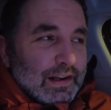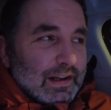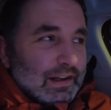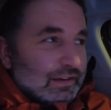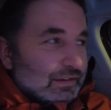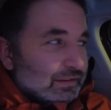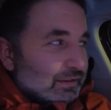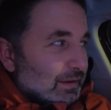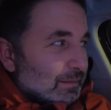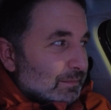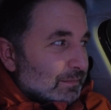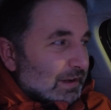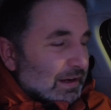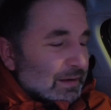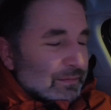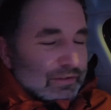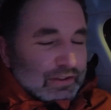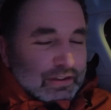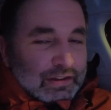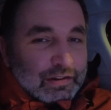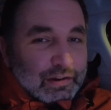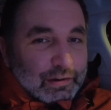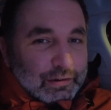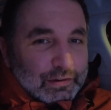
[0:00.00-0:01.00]
and
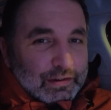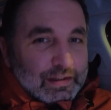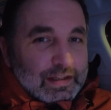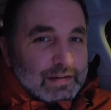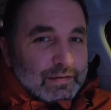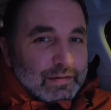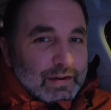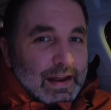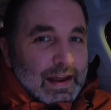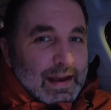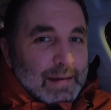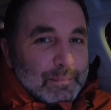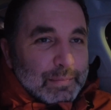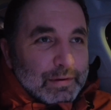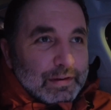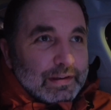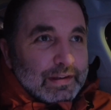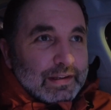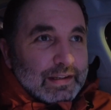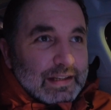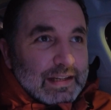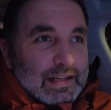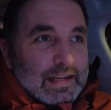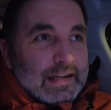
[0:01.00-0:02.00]
sometimes it doesn't even
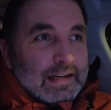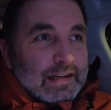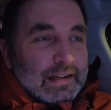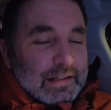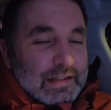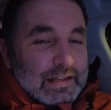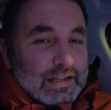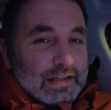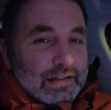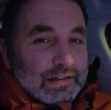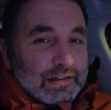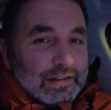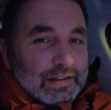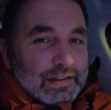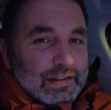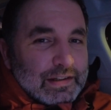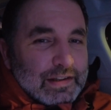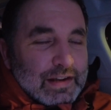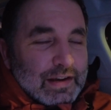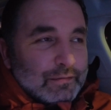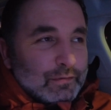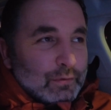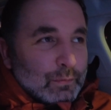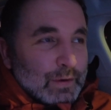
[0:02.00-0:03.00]
happen in a year.
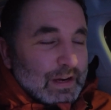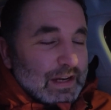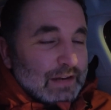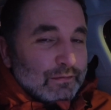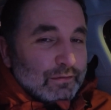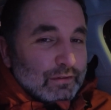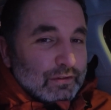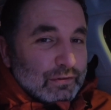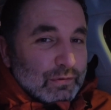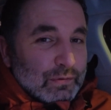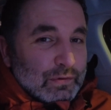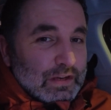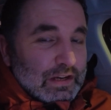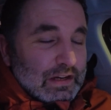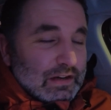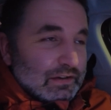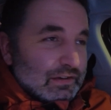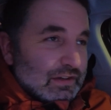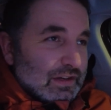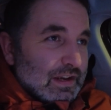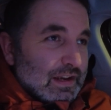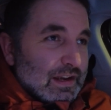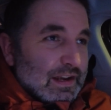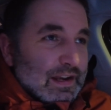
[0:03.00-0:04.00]
You have to wait for 2 years.